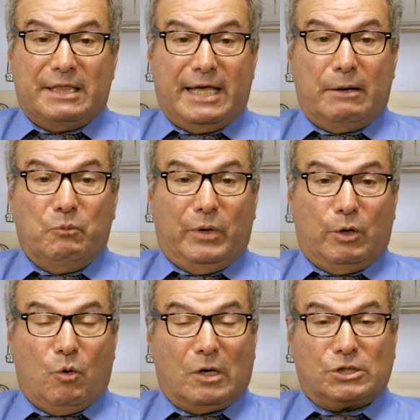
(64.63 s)
then we
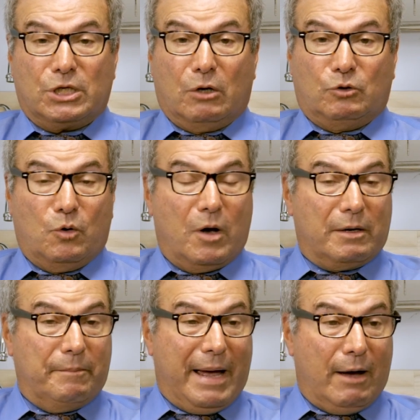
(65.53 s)
also
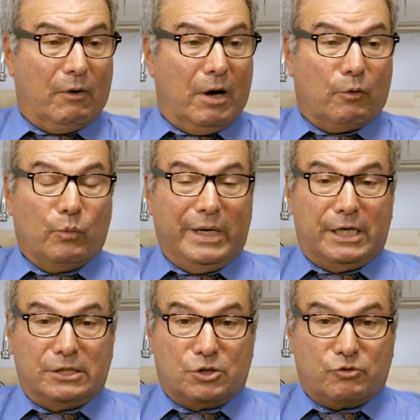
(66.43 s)
talk about
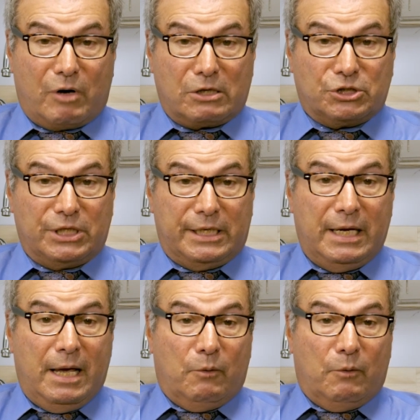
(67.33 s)
reconstruction.